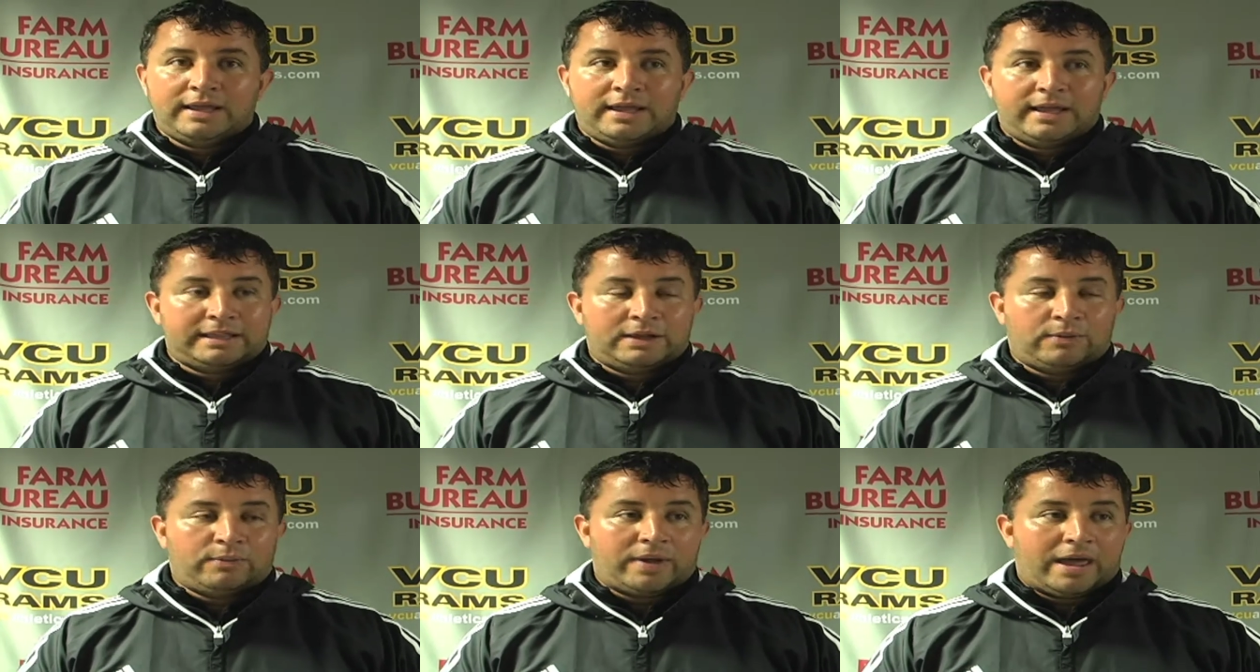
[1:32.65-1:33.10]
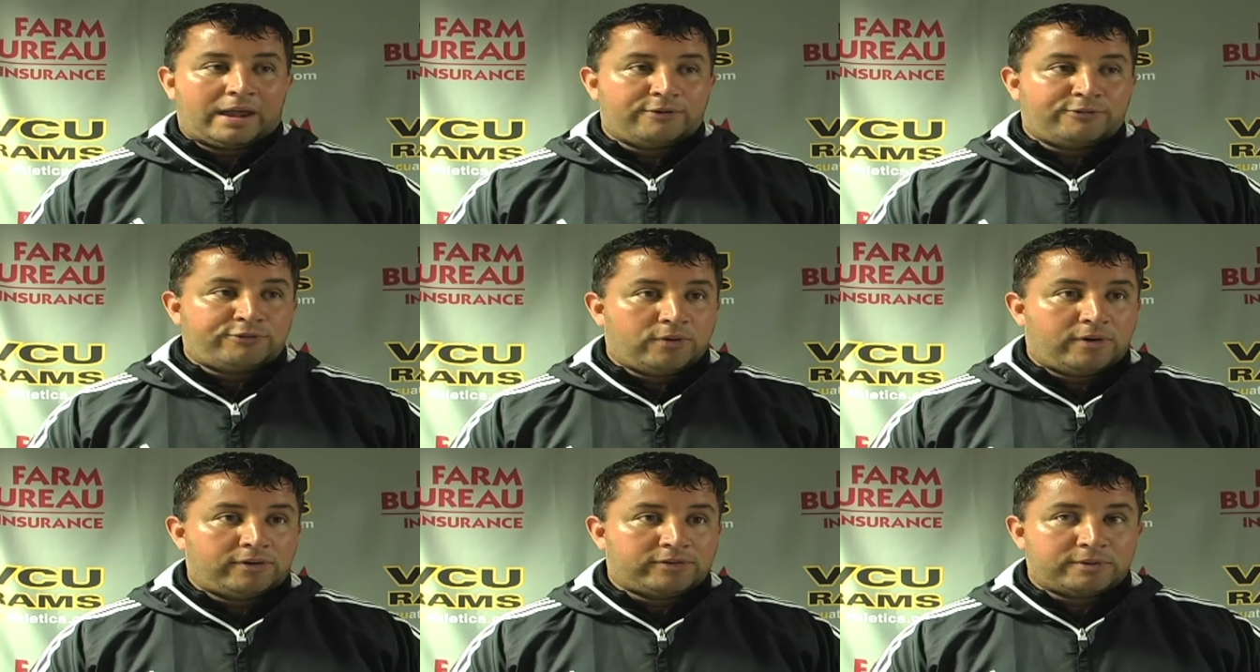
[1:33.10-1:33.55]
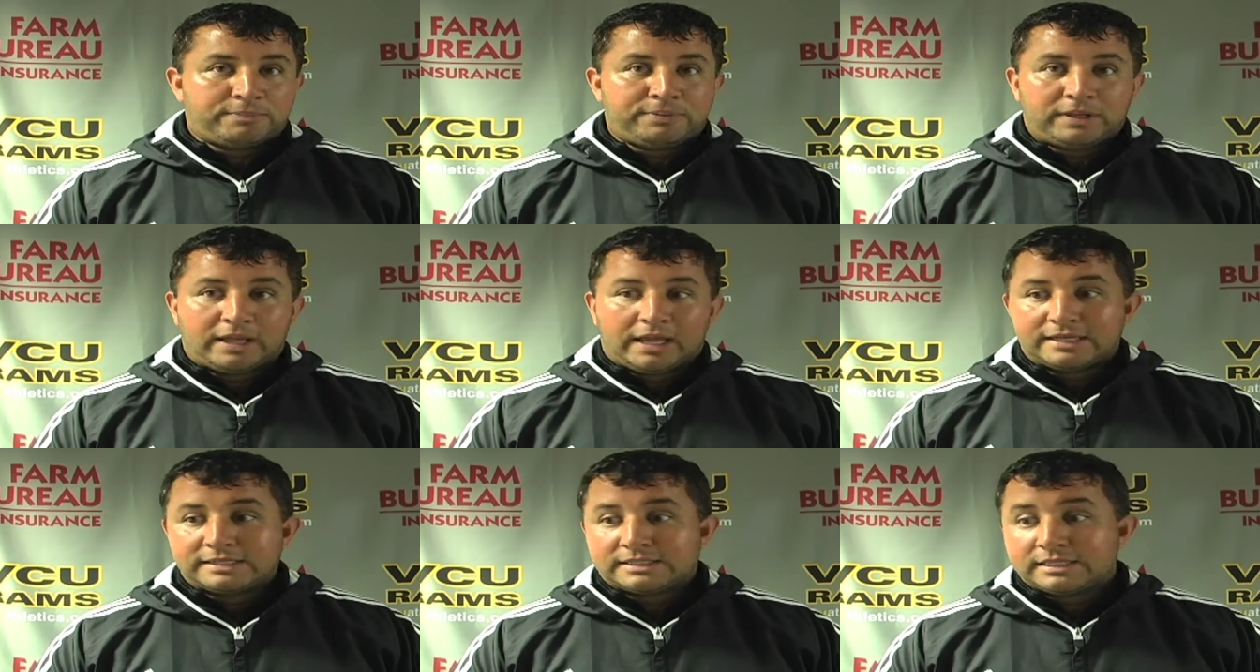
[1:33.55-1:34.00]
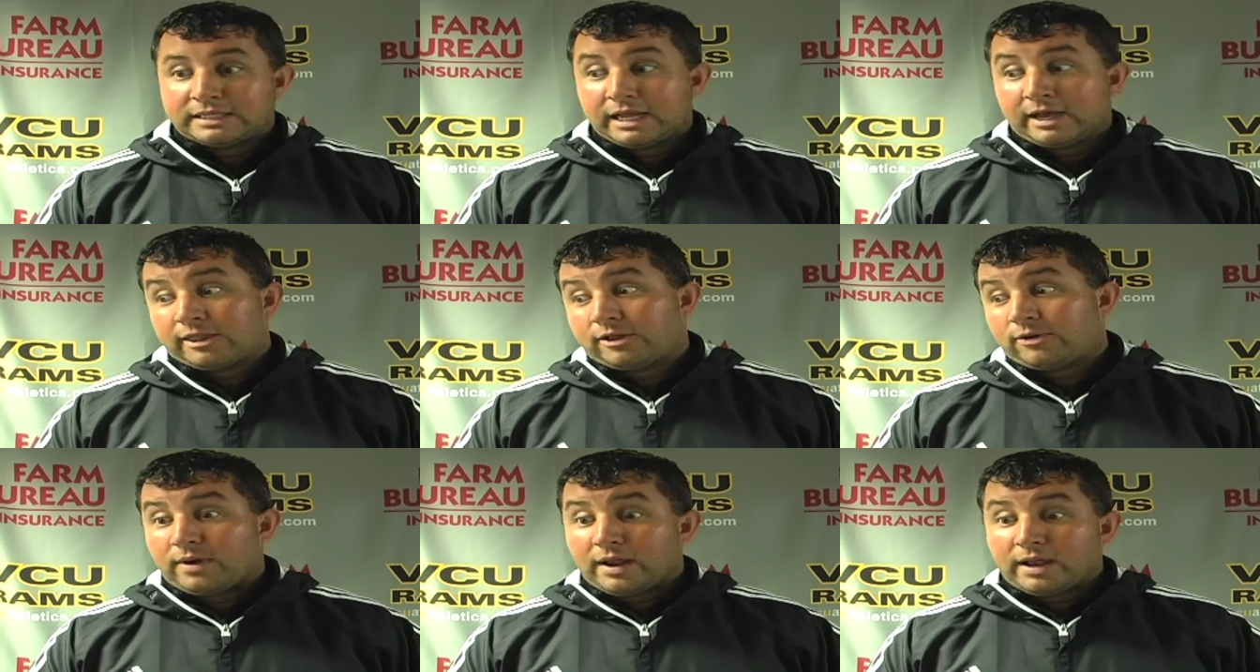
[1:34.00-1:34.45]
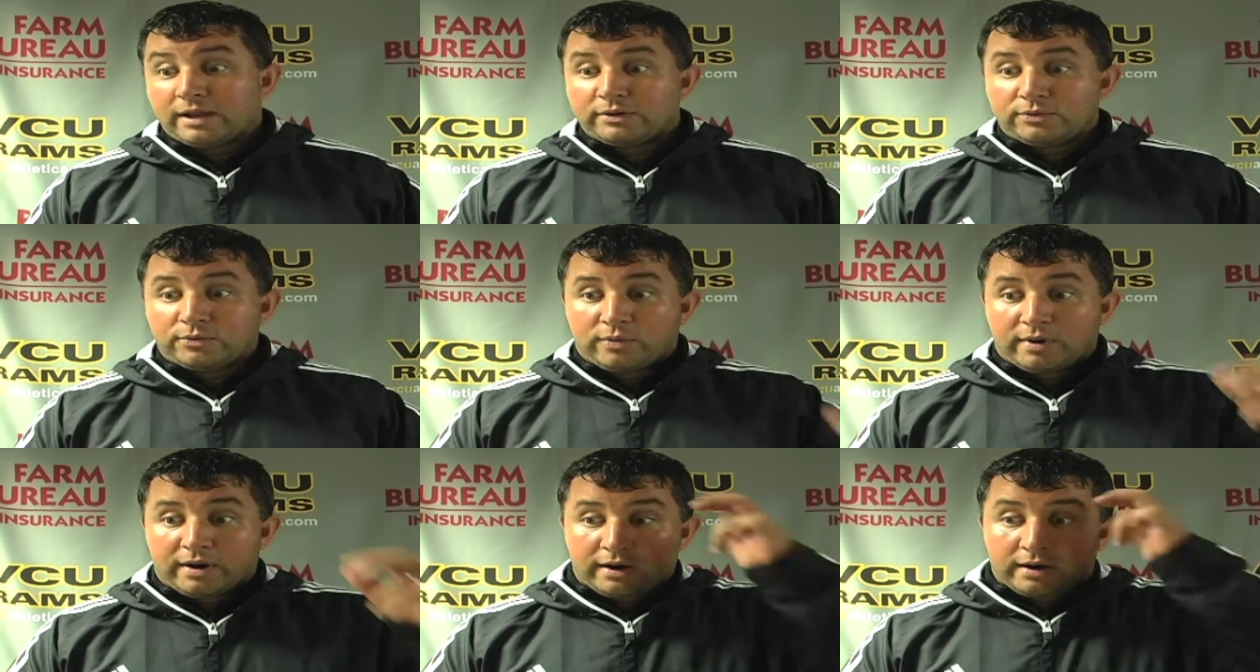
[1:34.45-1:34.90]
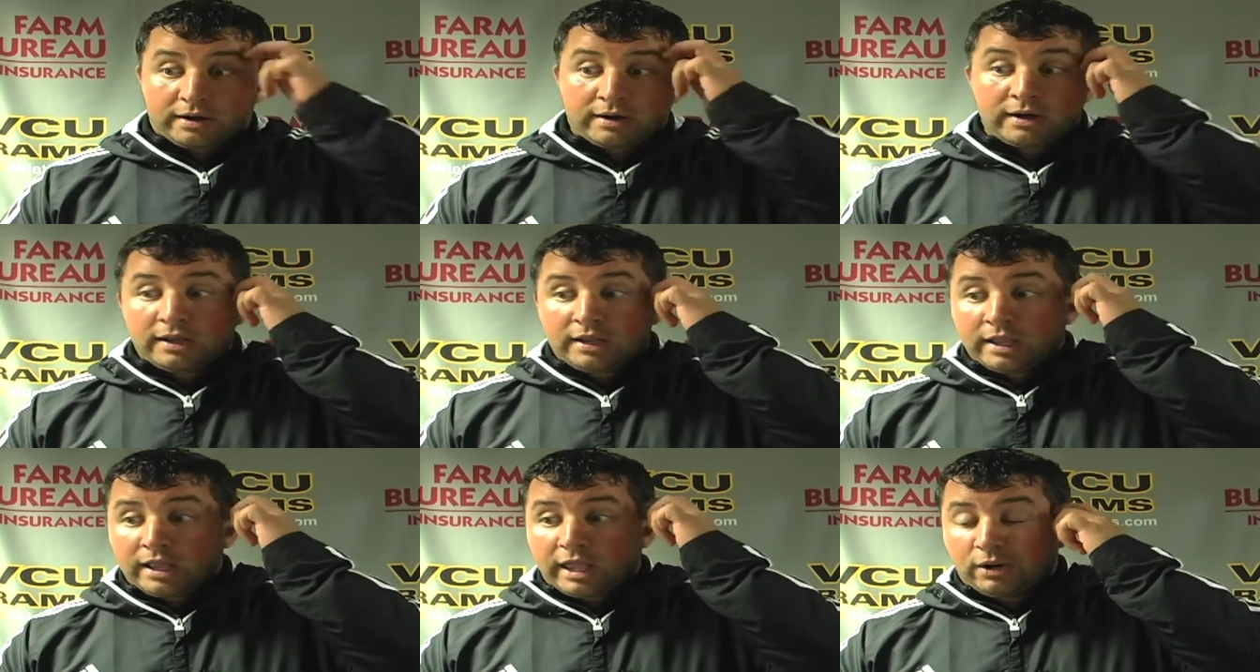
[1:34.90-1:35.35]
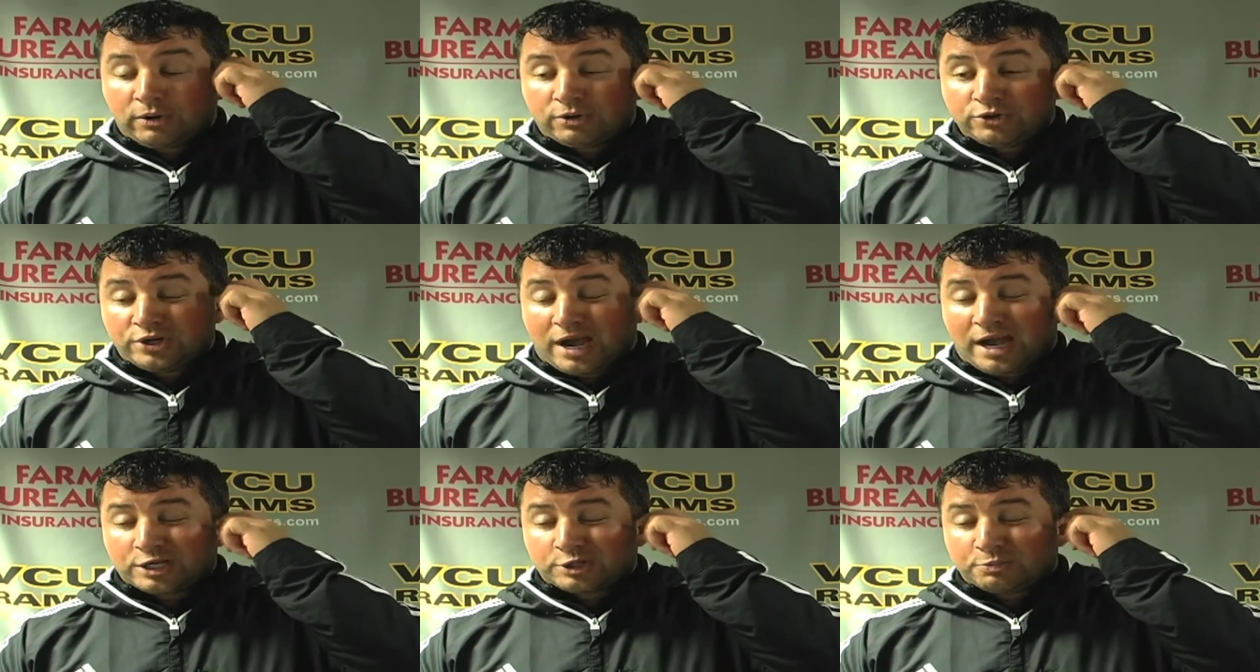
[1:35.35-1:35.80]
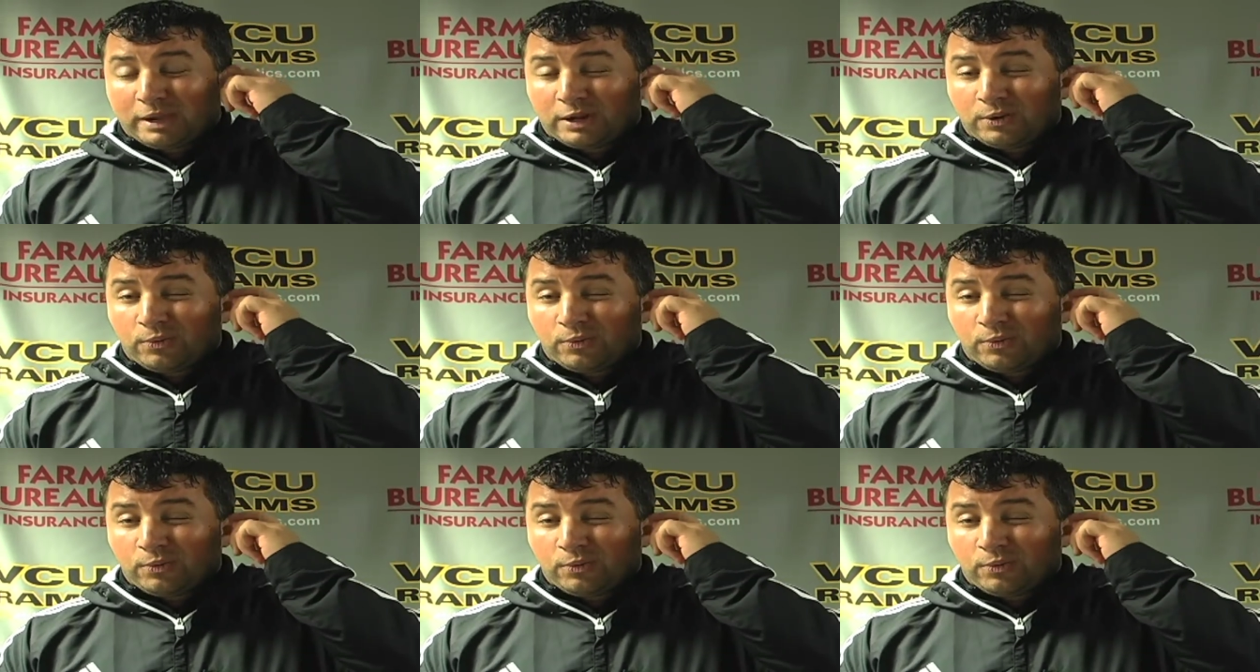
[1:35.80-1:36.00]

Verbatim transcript: And then we had a few other plays at the other end where, you know, Josh made